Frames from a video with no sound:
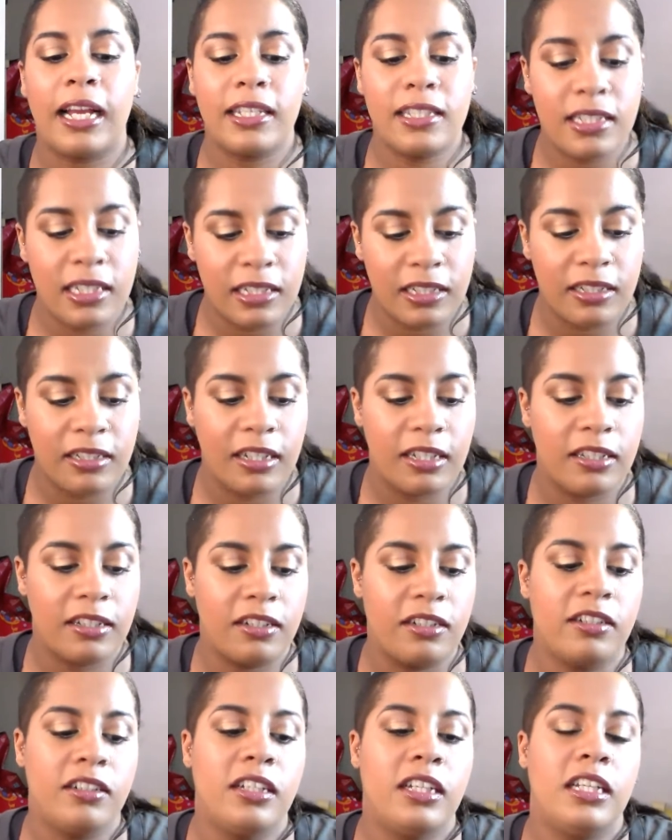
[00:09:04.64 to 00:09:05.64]
I've seen
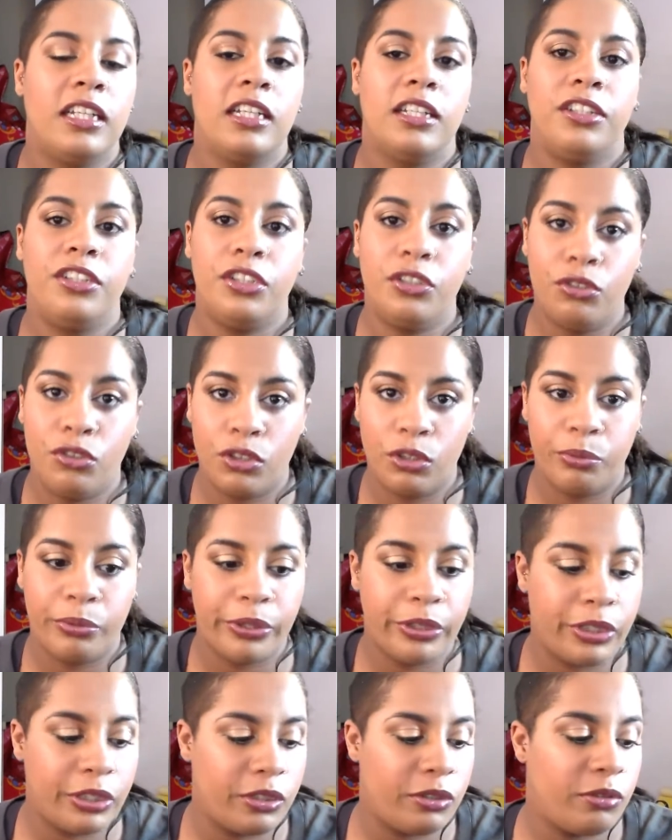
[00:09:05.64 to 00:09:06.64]
another
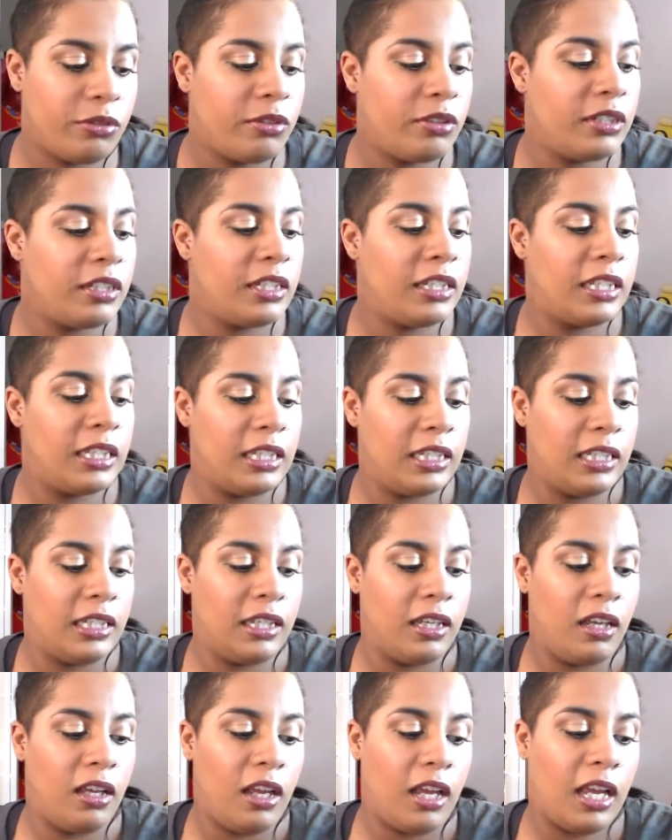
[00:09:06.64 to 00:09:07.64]
YouTuber do,
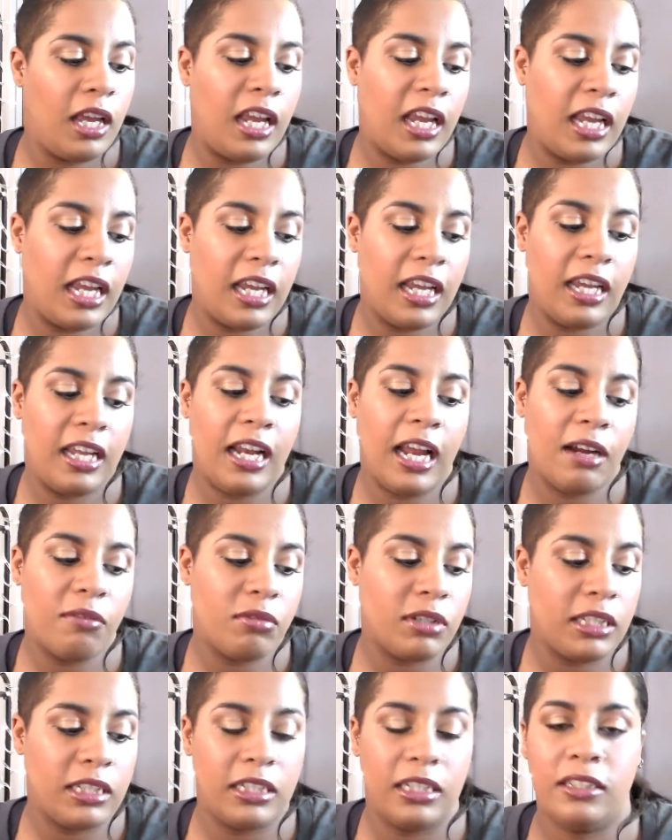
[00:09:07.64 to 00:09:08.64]
and I
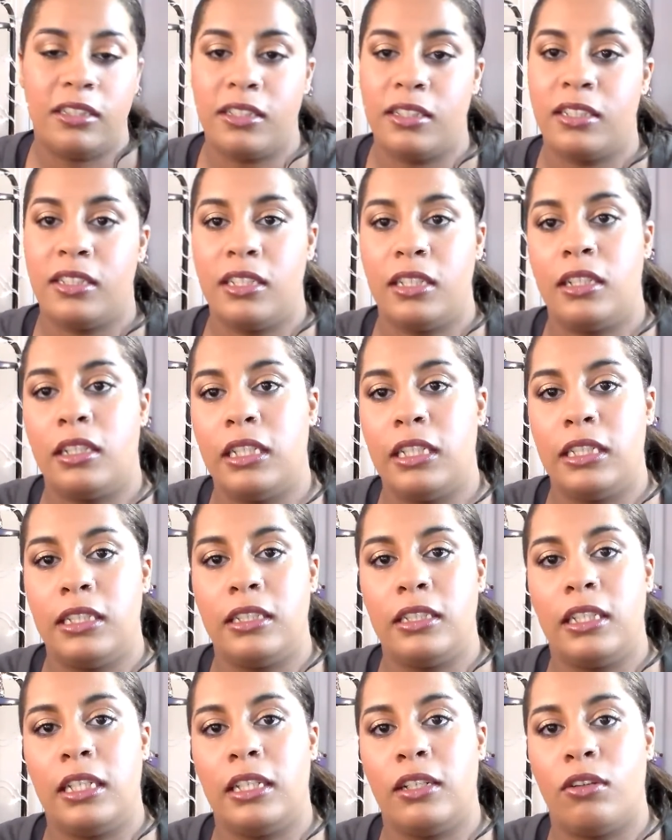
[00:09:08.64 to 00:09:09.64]
really need to steal
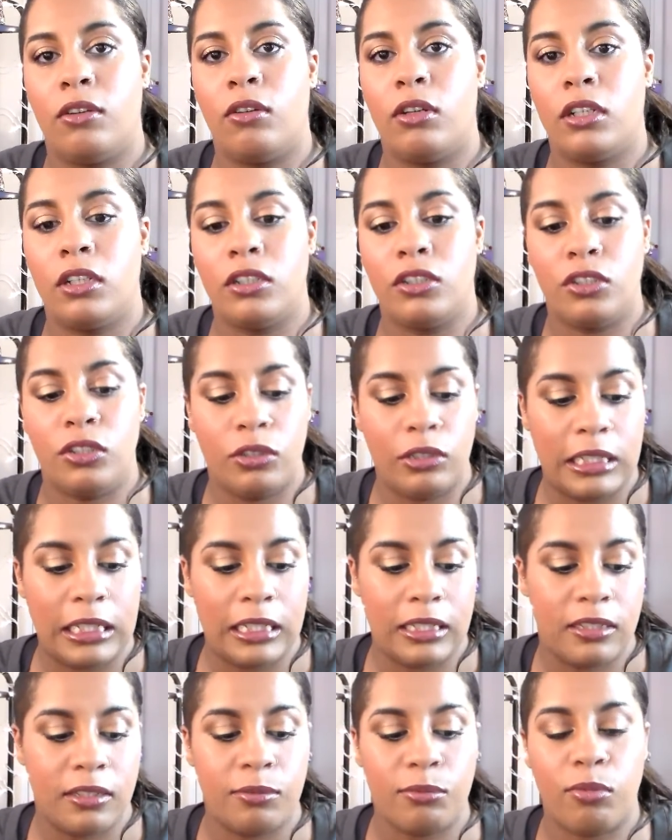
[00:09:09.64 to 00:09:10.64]
it in order to
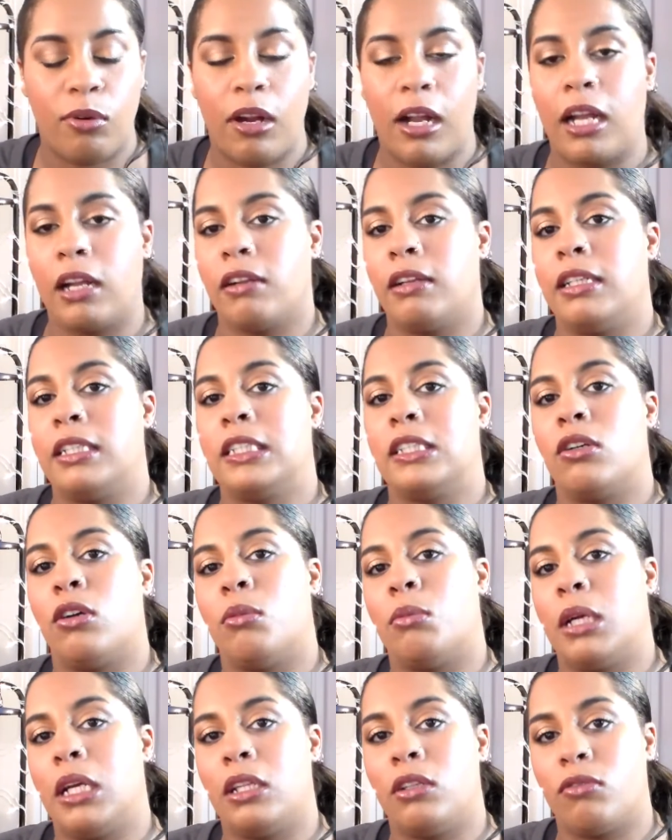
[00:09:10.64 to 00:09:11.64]
get some progress
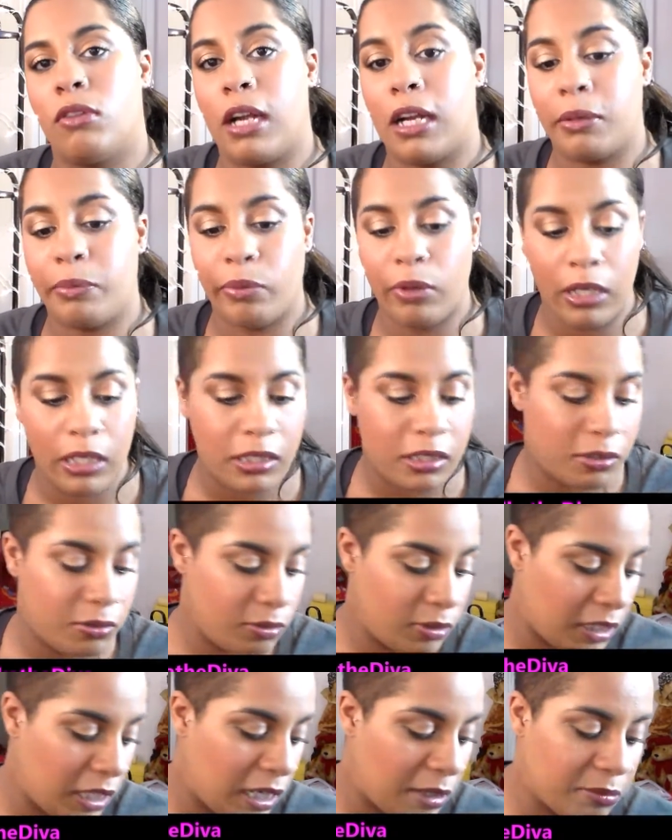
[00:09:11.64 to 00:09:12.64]
on my Lorac
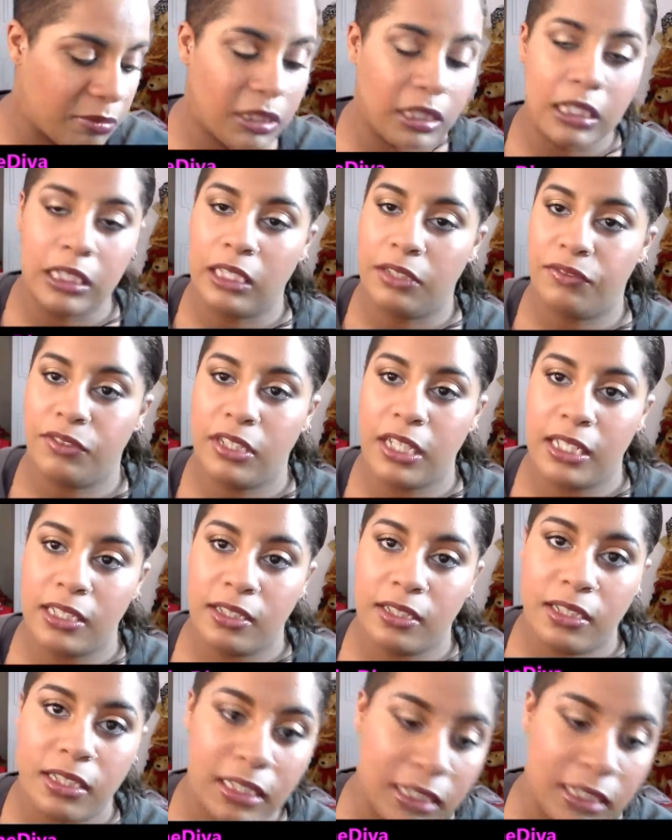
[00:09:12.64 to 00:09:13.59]
Pro. I'm gonna give you guys a